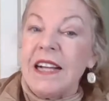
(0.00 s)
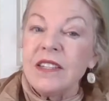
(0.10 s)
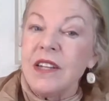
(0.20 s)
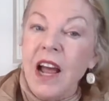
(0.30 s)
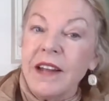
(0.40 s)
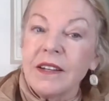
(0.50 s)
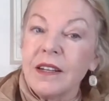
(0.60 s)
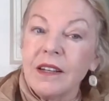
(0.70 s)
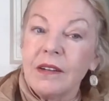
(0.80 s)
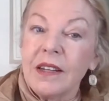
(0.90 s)
it's not
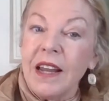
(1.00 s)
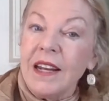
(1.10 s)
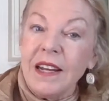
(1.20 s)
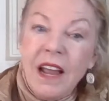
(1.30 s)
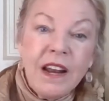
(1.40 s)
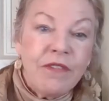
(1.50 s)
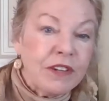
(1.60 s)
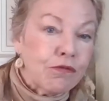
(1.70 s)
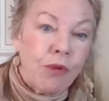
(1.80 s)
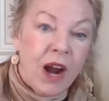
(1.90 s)
none of
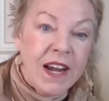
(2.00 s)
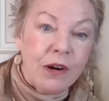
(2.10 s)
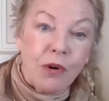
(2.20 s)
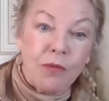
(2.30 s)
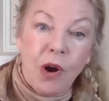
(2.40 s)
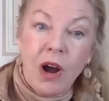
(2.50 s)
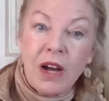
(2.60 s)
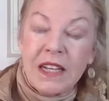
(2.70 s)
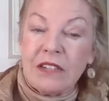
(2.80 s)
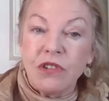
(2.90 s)
it's right or
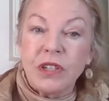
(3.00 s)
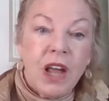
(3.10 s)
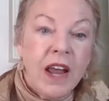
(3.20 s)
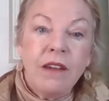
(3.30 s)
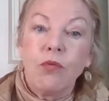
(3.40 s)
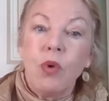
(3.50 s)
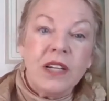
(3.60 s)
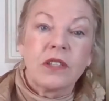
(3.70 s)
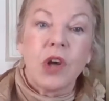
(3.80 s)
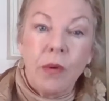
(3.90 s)
wrong. It's just kind of
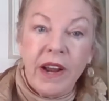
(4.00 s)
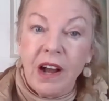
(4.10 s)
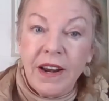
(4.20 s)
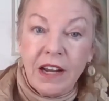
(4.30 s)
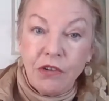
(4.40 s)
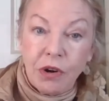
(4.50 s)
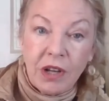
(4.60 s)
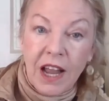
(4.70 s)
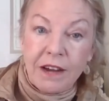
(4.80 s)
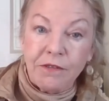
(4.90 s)
what's going on in your
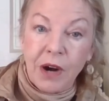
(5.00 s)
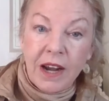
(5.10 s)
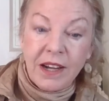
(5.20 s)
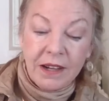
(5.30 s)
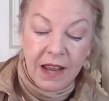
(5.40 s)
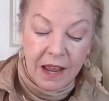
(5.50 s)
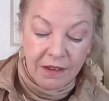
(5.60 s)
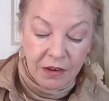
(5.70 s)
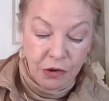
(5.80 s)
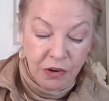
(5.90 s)
life, right?
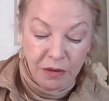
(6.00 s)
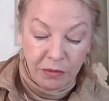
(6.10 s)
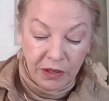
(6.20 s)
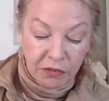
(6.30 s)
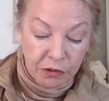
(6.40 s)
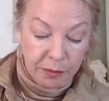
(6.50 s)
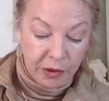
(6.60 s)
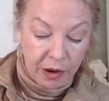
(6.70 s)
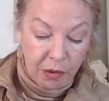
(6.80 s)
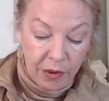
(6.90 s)
And you can be
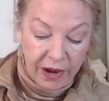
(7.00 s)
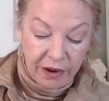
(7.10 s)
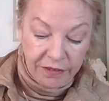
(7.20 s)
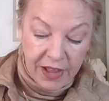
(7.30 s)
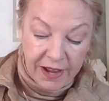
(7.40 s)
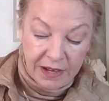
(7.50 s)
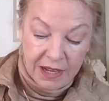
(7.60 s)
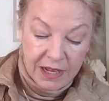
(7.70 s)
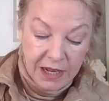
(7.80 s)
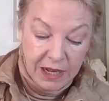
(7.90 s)
super aware of that.
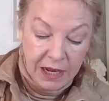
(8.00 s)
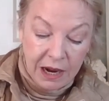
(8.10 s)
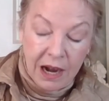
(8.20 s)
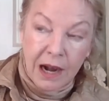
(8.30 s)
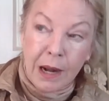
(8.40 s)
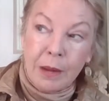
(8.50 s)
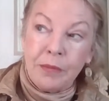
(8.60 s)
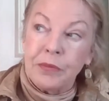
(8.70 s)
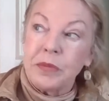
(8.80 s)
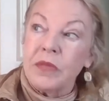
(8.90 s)

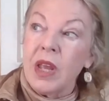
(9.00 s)
Um,